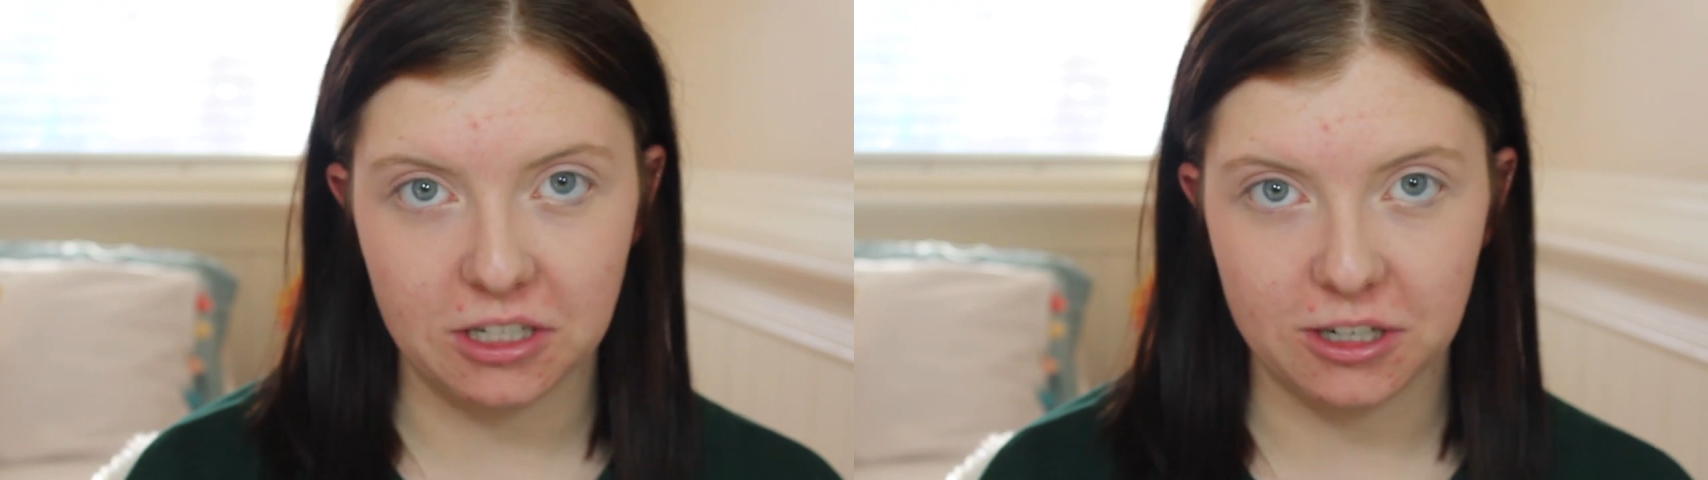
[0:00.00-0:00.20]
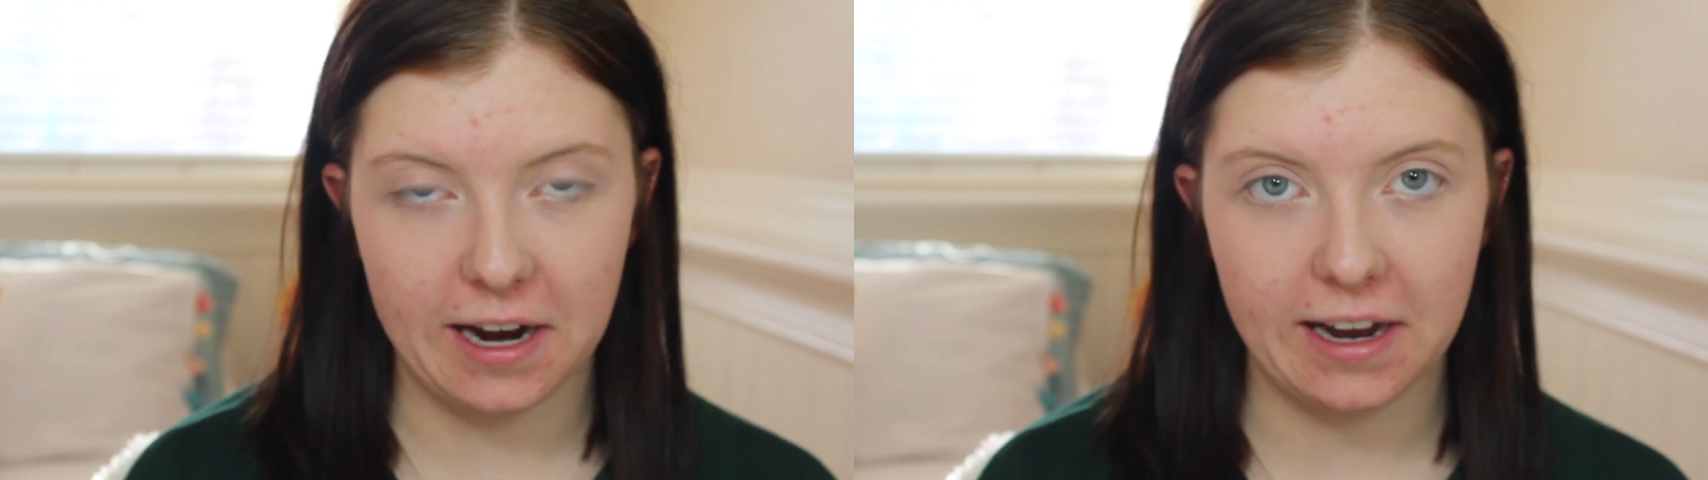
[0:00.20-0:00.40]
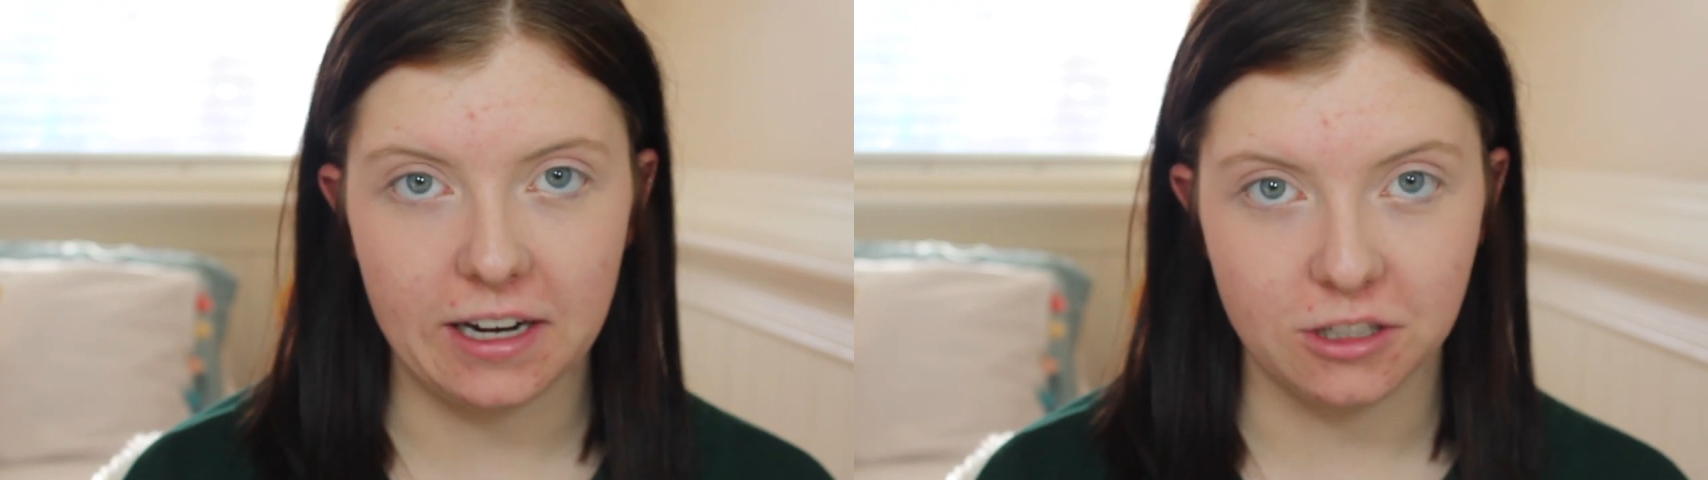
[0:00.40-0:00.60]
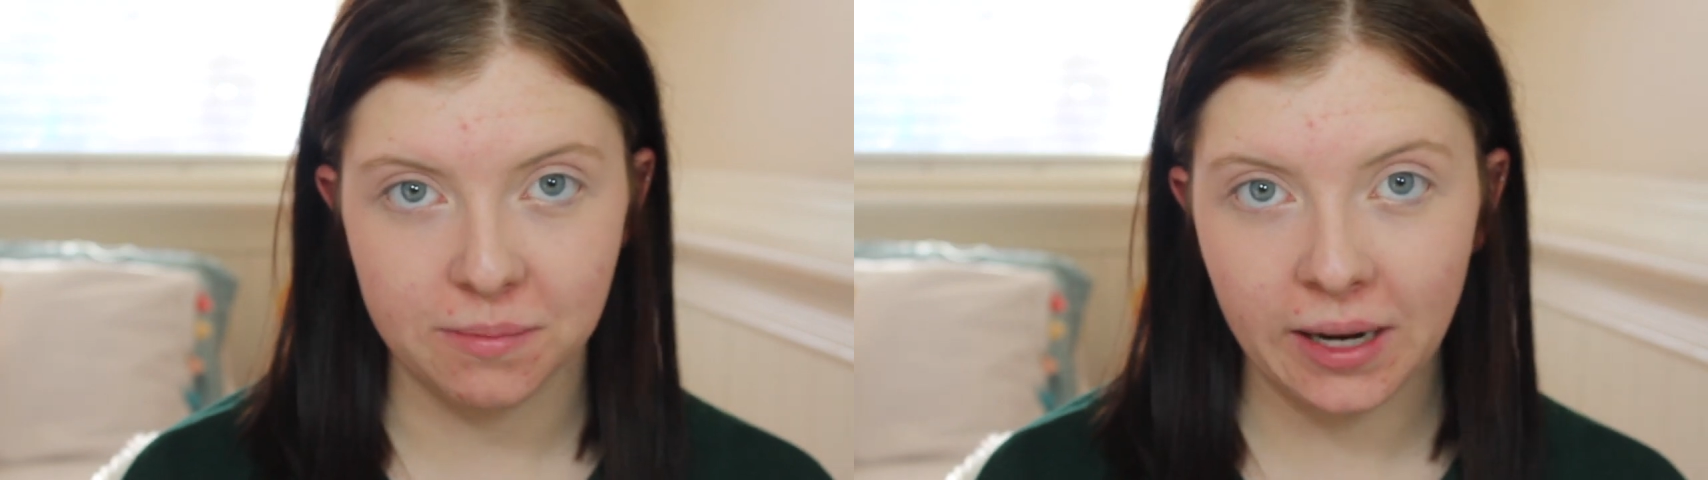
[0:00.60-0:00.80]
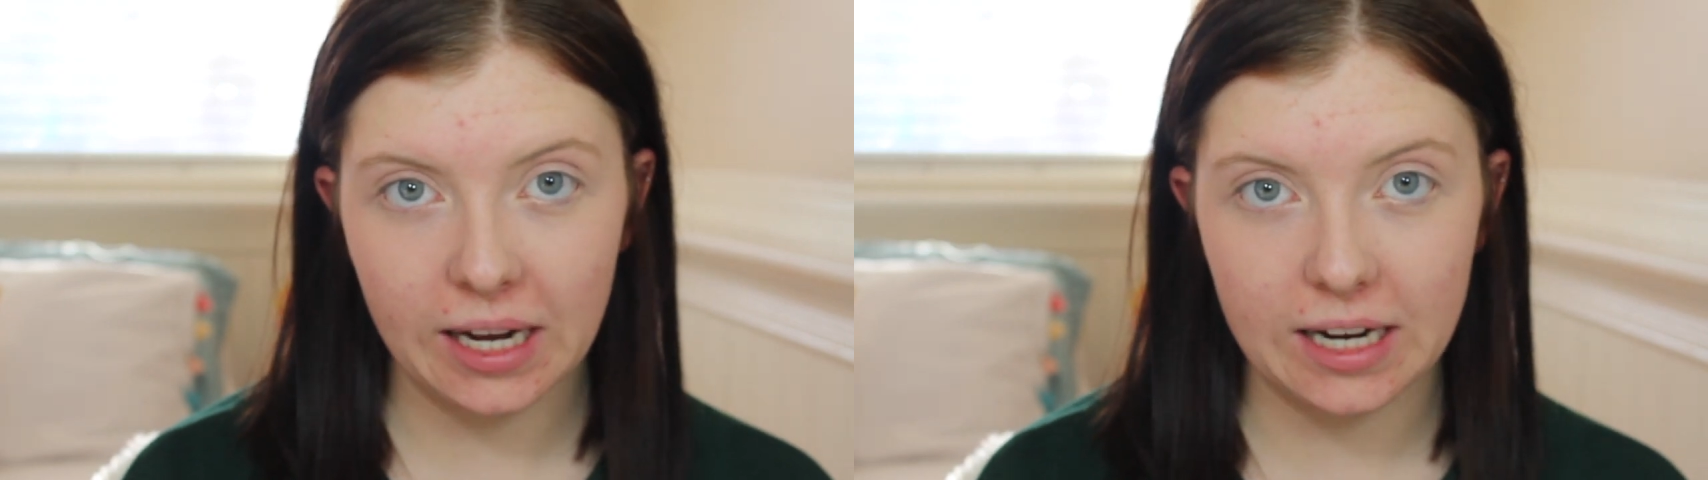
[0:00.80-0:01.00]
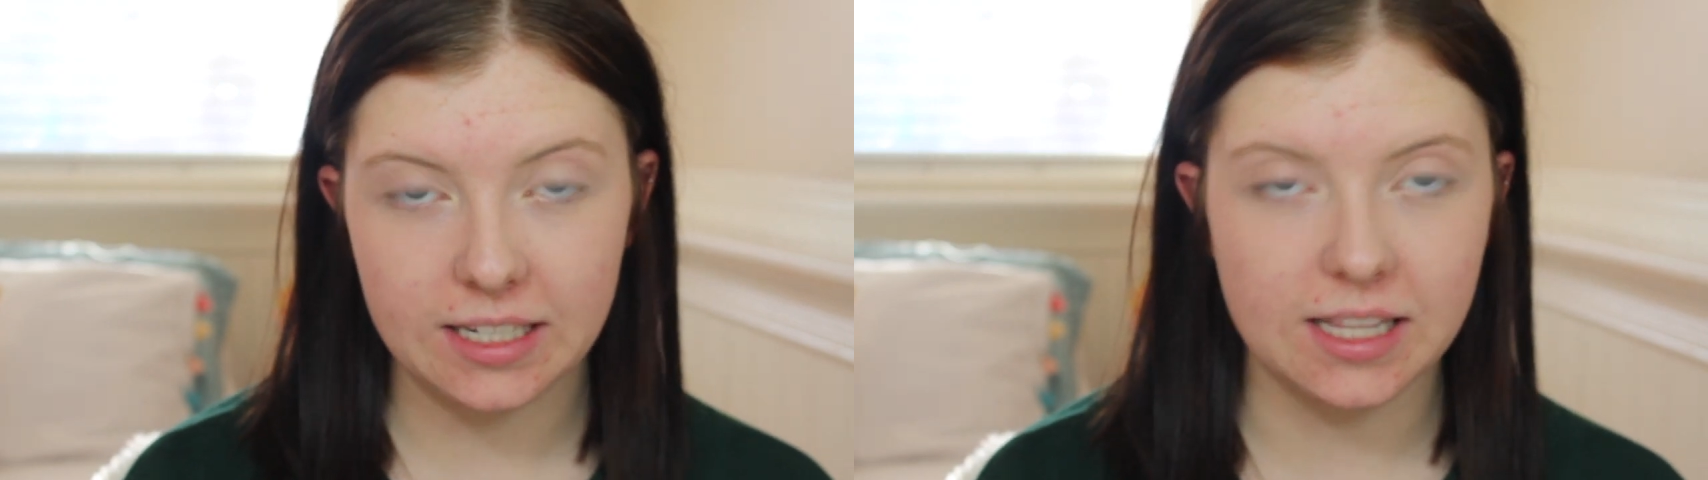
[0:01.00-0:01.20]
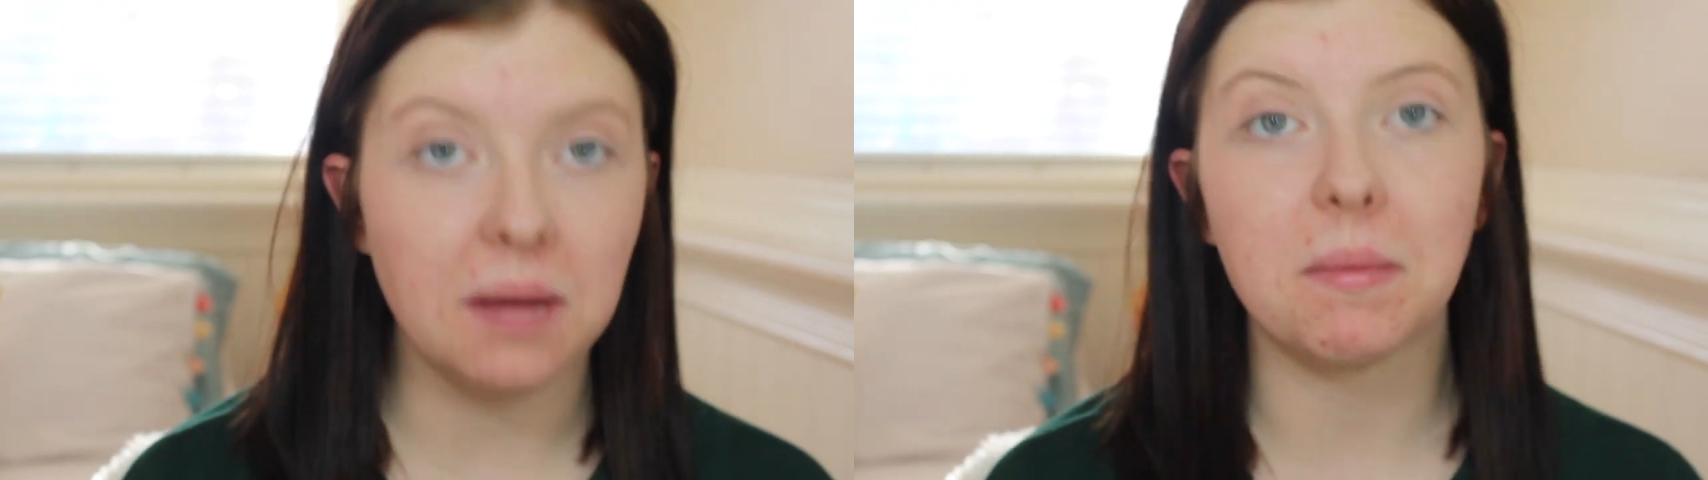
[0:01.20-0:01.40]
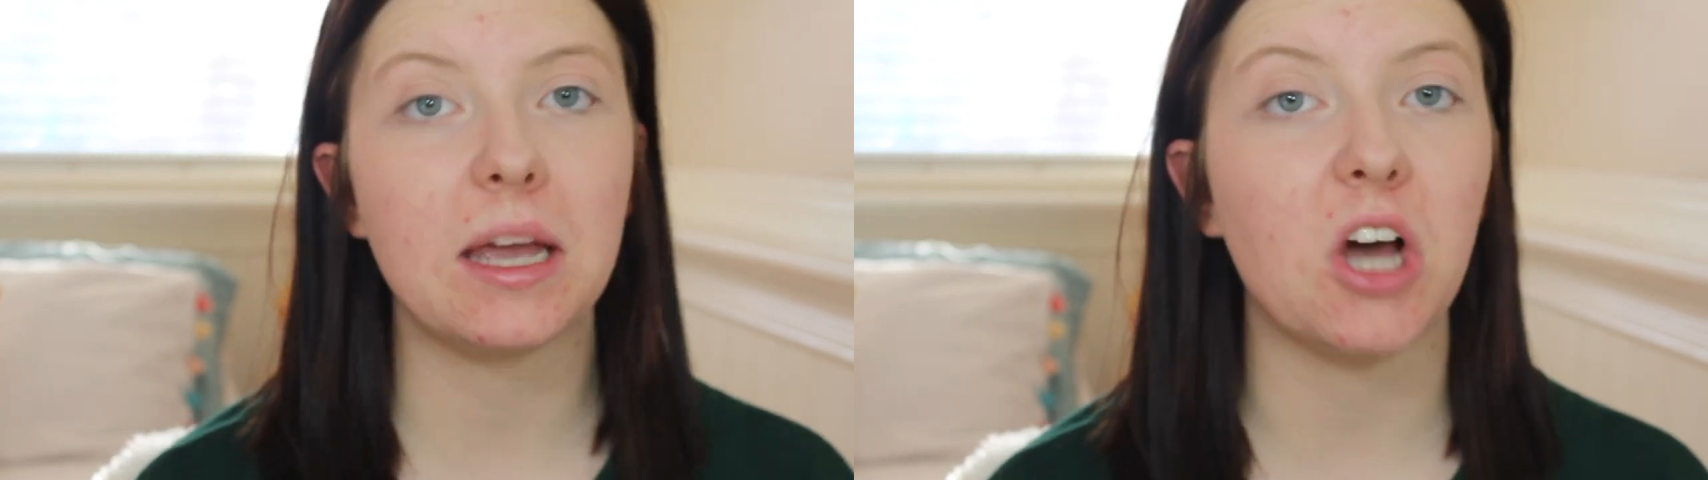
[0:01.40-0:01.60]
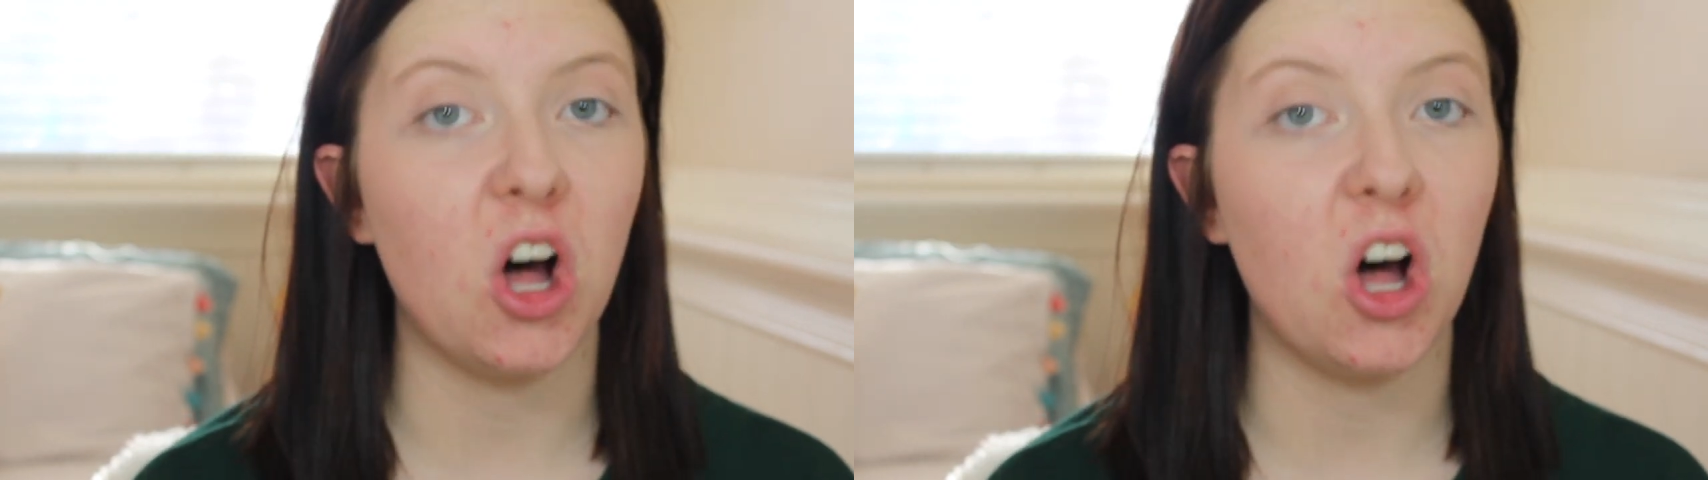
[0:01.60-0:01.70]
Under Eye under my eyes and make